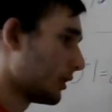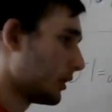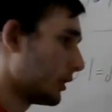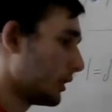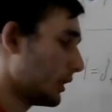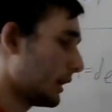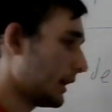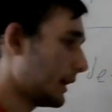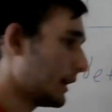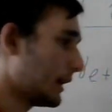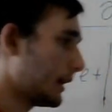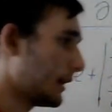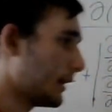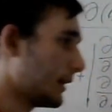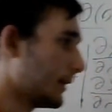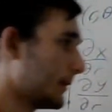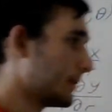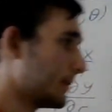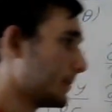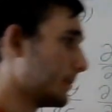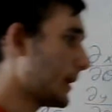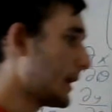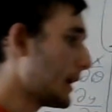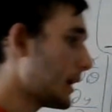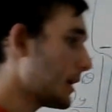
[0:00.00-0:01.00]

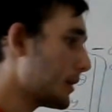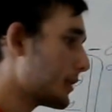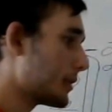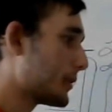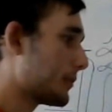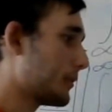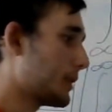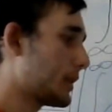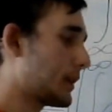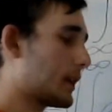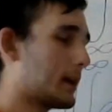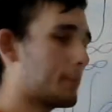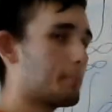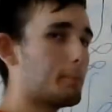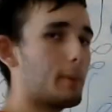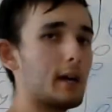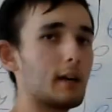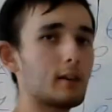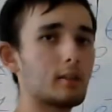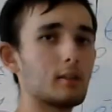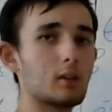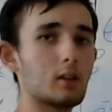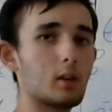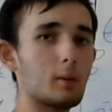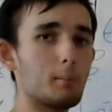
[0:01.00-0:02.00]
And now if we get back
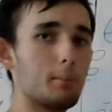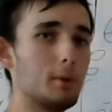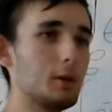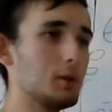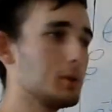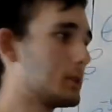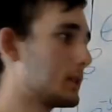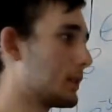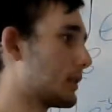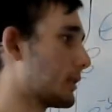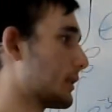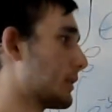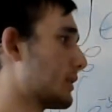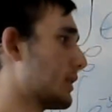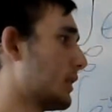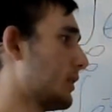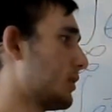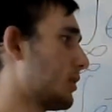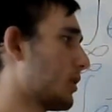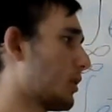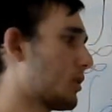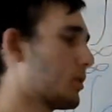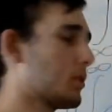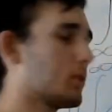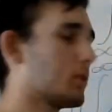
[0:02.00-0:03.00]
to computing this
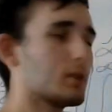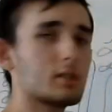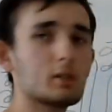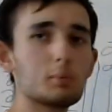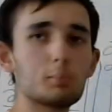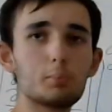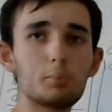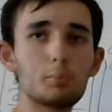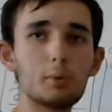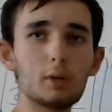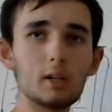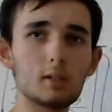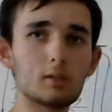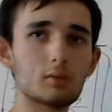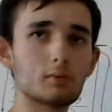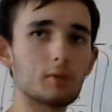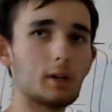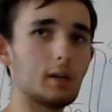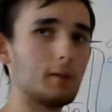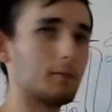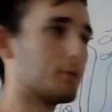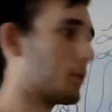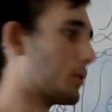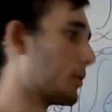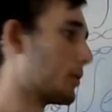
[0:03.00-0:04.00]
integral, it's pretty
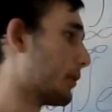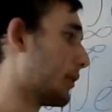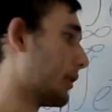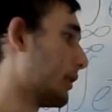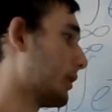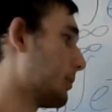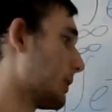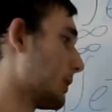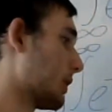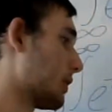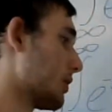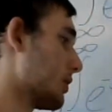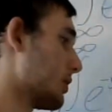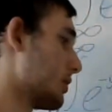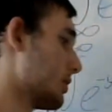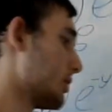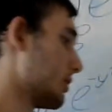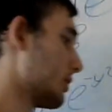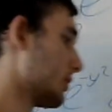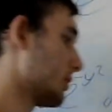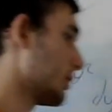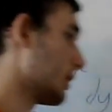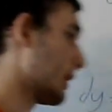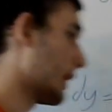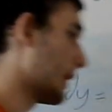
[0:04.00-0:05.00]
straightforward because
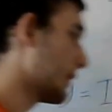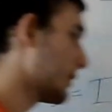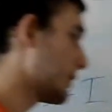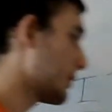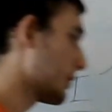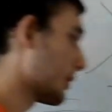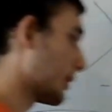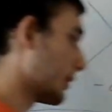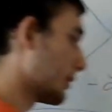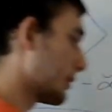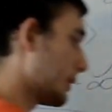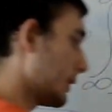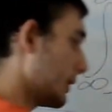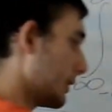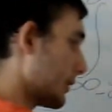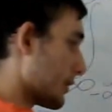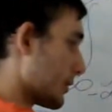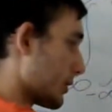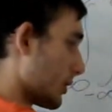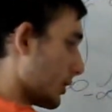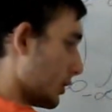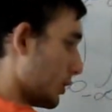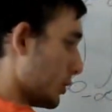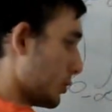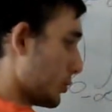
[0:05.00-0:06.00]
as you can see, there's
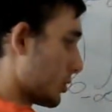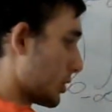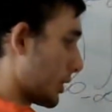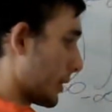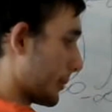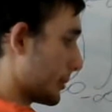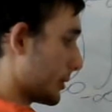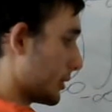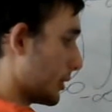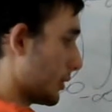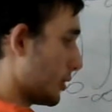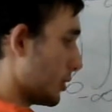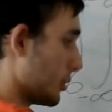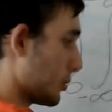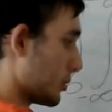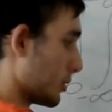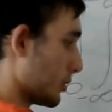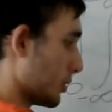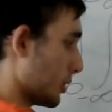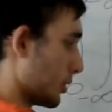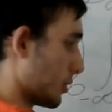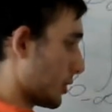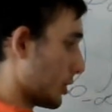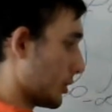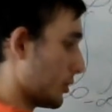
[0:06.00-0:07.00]
a u substitution
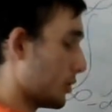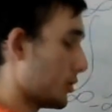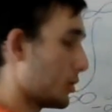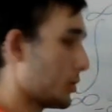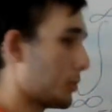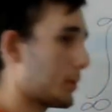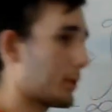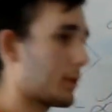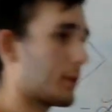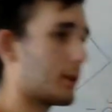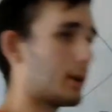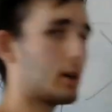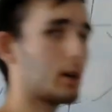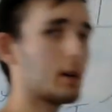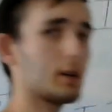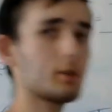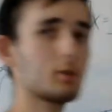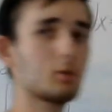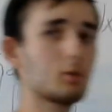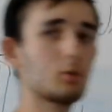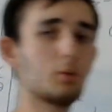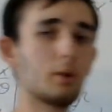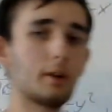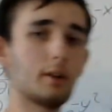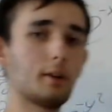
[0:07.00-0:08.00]
you can do with the r
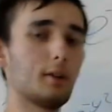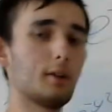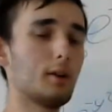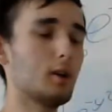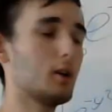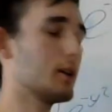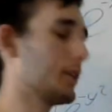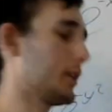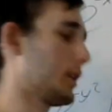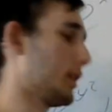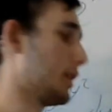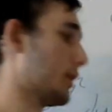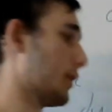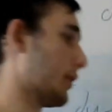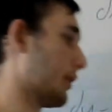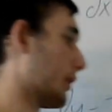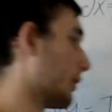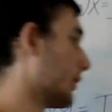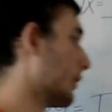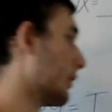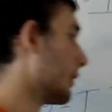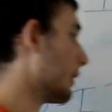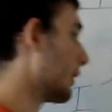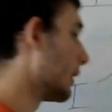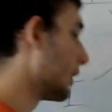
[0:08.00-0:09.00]
squared and r here.
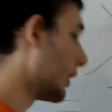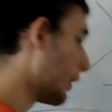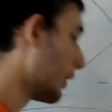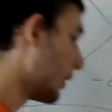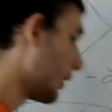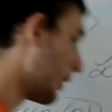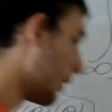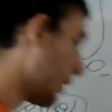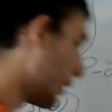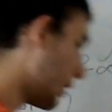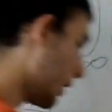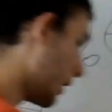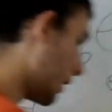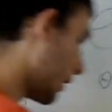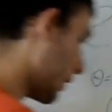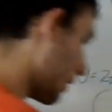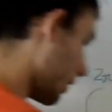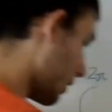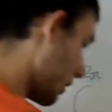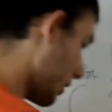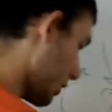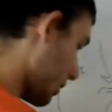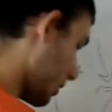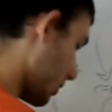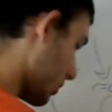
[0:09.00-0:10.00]

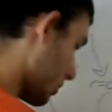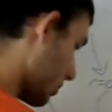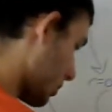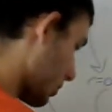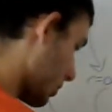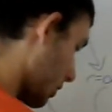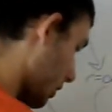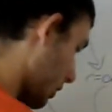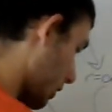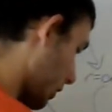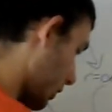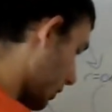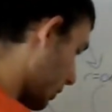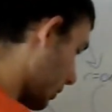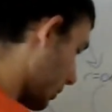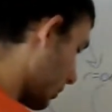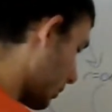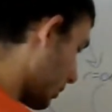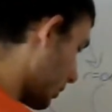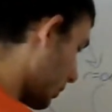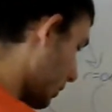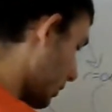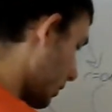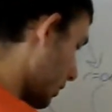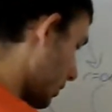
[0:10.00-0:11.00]
So